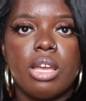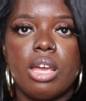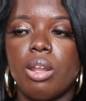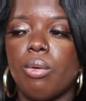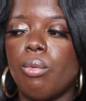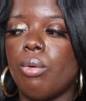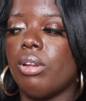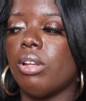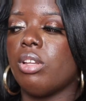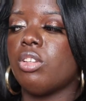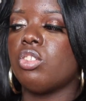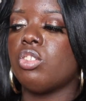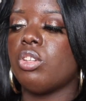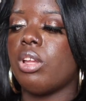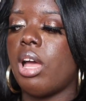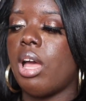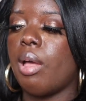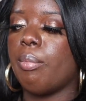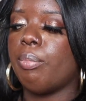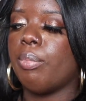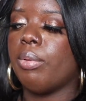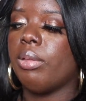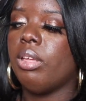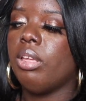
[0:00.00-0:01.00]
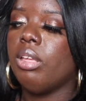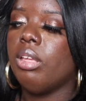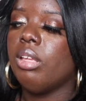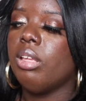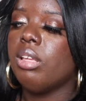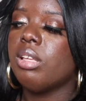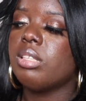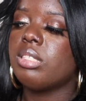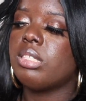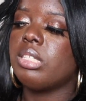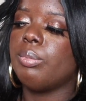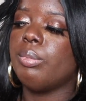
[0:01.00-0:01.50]
kind of want to chop
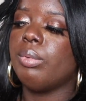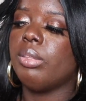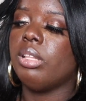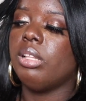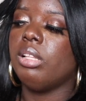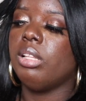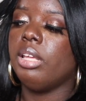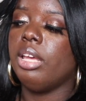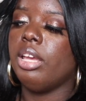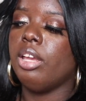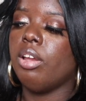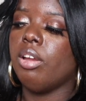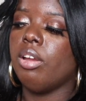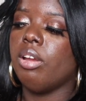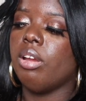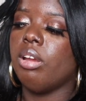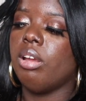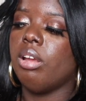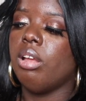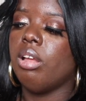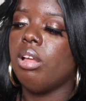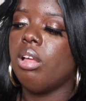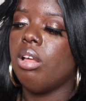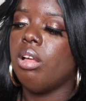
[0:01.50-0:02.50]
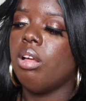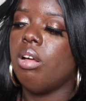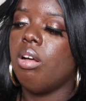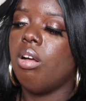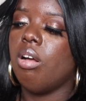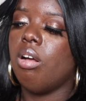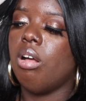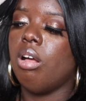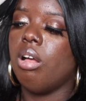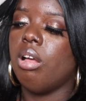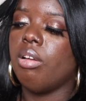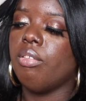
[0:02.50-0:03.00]
some of the layer
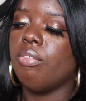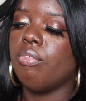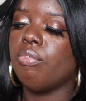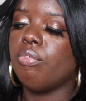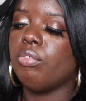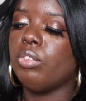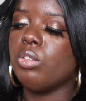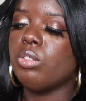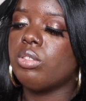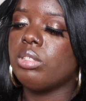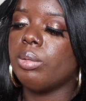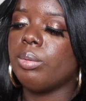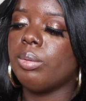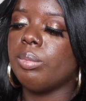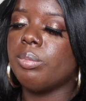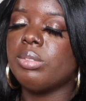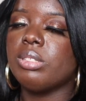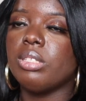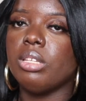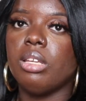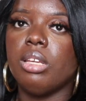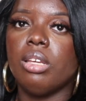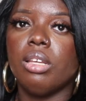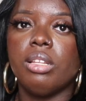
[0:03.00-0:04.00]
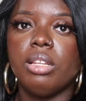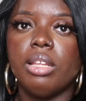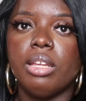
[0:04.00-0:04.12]
off. You see what I'm saying?